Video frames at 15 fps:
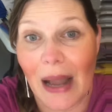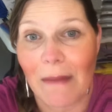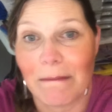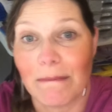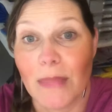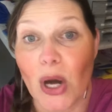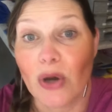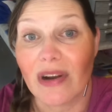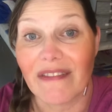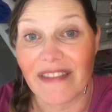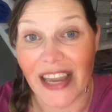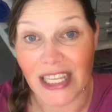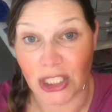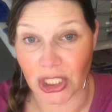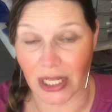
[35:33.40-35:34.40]

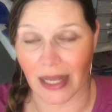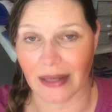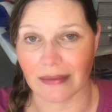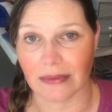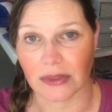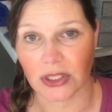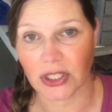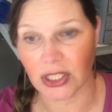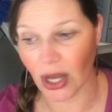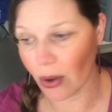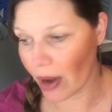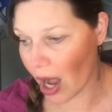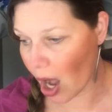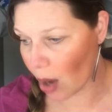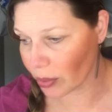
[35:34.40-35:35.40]
motivation. So
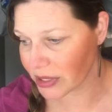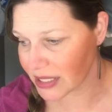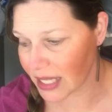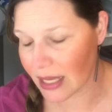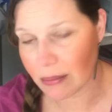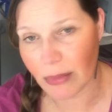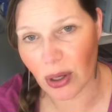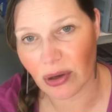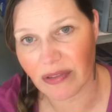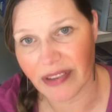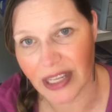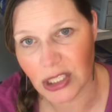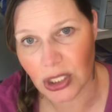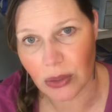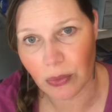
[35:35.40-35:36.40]
I always keep
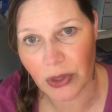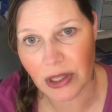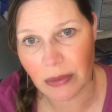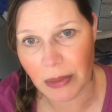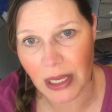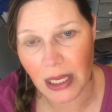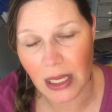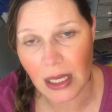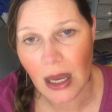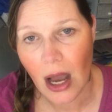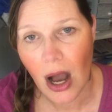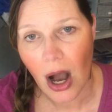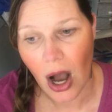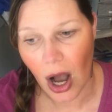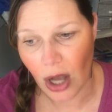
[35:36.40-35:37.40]
motivation with me.
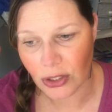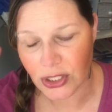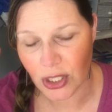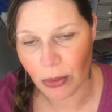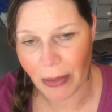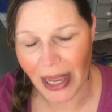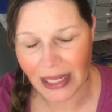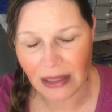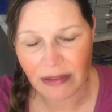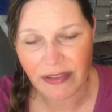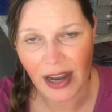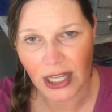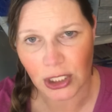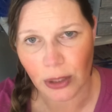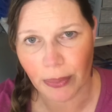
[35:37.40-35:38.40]
Also,
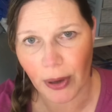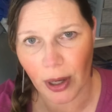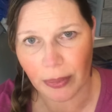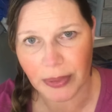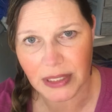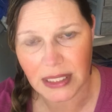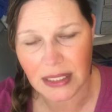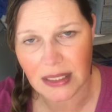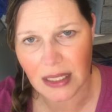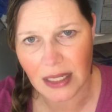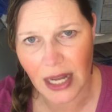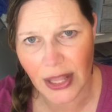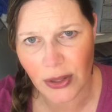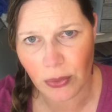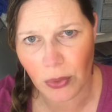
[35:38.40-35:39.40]
magnify your purpose is
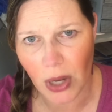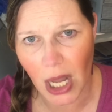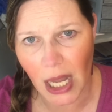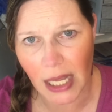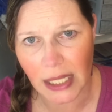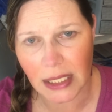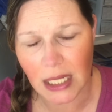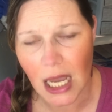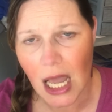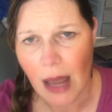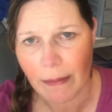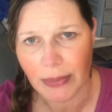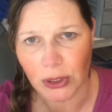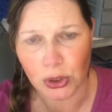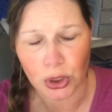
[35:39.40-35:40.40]
another one.
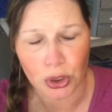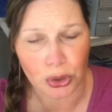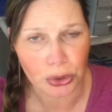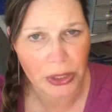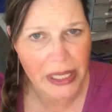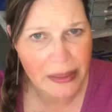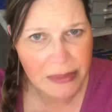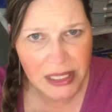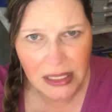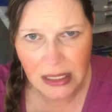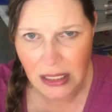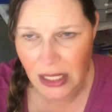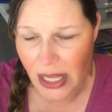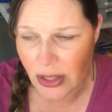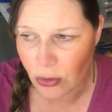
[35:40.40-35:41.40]
Build your dreams is
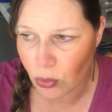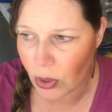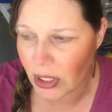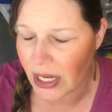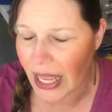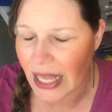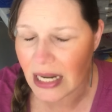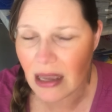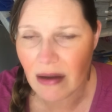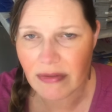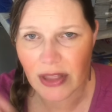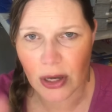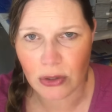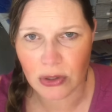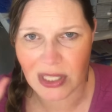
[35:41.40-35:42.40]
another one. Any of
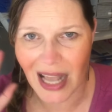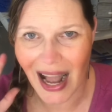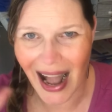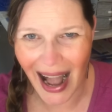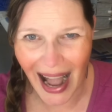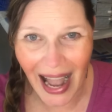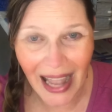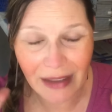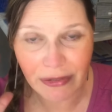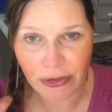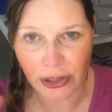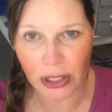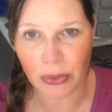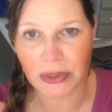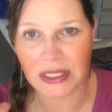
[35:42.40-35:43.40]
those high
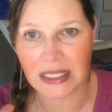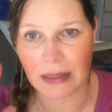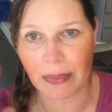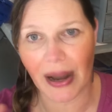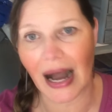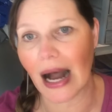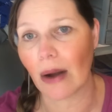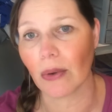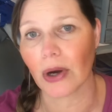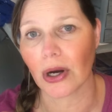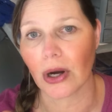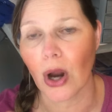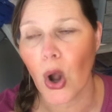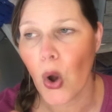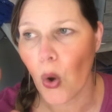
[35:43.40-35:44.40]
frequency
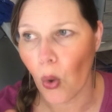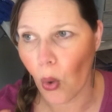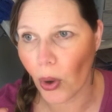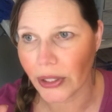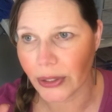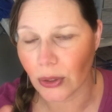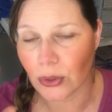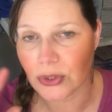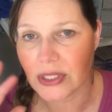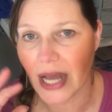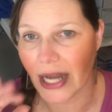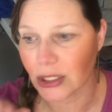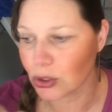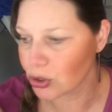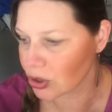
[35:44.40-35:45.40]
power oils I
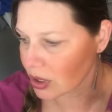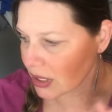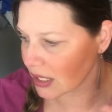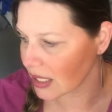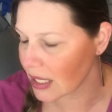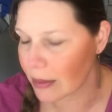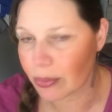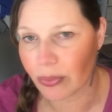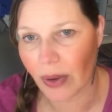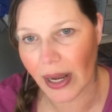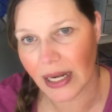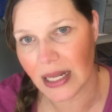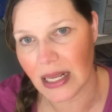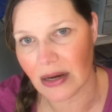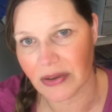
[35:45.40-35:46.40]
usually keep right
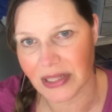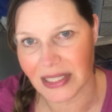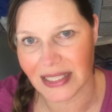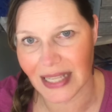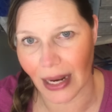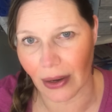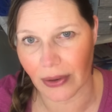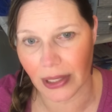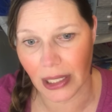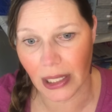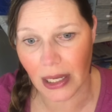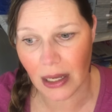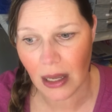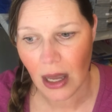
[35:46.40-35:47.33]
here in this area